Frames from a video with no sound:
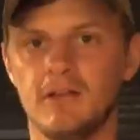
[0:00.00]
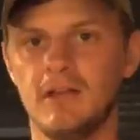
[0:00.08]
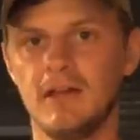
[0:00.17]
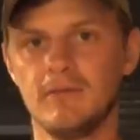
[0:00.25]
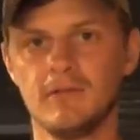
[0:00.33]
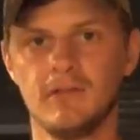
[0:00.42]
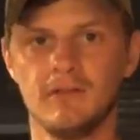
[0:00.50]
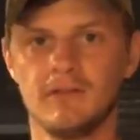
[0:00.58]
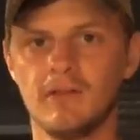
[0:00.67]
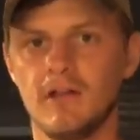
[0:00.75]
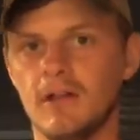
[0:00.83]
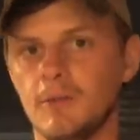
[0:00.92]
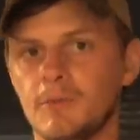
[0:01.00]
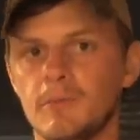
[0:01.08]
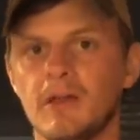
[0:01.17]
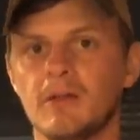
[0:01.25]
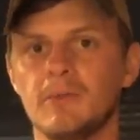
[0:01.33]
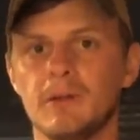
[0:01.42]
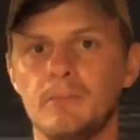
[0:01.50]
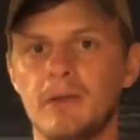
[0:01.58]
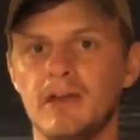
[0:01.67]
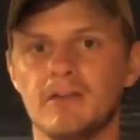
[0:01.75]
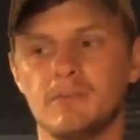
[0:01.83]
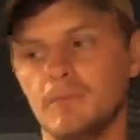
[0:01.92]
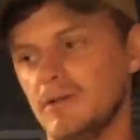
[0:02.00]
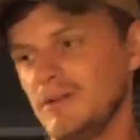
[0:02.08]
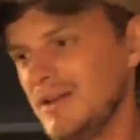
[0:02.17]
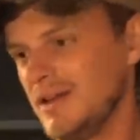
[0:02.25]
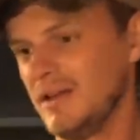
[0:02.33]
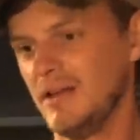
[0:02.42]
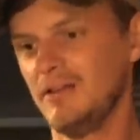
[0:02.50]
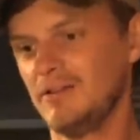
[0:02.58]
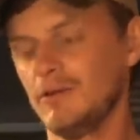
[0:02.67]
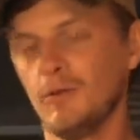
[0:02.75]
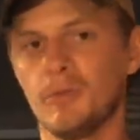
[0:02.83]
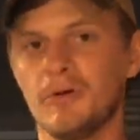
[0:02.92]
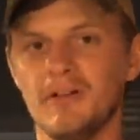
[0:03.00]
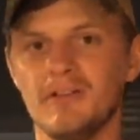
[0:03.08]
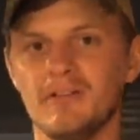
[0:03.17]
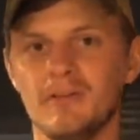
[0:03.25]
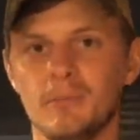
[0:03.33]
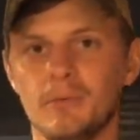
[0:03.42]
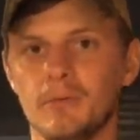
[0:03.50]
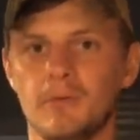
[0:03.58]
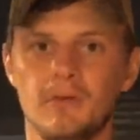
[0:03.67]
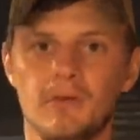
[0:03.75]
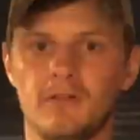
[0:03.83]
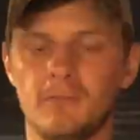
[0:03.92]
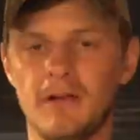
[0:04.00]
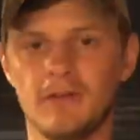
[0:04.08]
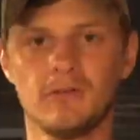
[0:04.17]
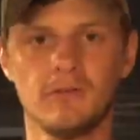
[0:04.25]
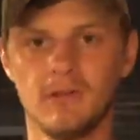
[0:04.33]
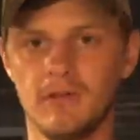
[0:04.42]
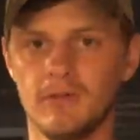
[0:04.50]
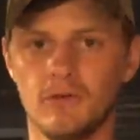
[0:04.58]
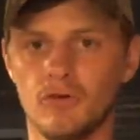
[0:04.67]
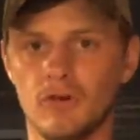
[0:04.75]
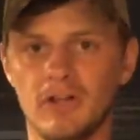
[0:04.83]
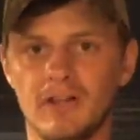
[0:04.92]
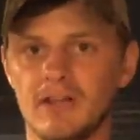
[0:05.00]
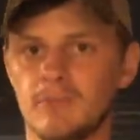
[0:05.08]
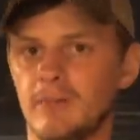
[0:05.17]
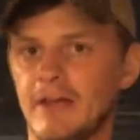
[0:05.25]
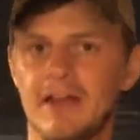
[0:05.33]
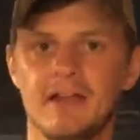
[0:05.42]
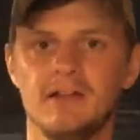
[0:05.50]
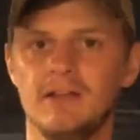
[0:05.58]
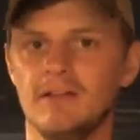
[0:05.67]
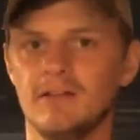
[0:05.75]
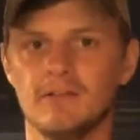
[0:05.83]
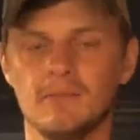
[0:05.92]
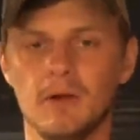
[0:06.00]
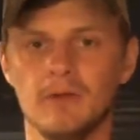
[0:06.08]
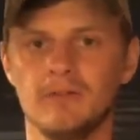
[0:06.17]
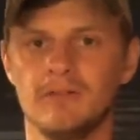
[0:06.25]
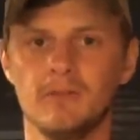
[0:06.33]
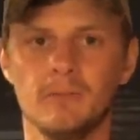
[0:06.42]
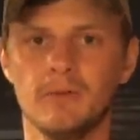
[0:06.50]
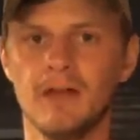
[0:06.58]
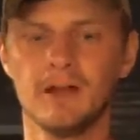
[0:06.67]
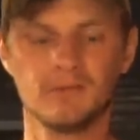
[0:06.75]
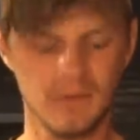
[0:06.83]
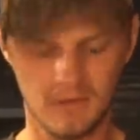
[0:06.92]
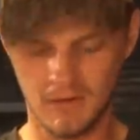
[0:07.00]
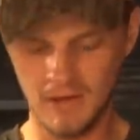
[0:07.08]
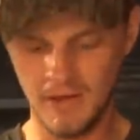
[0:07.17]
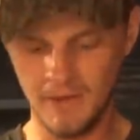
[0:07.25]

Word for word: to get everything set up and make a big mess, but it's still pretty simple, especially the grilling and blackening is the most simple out there.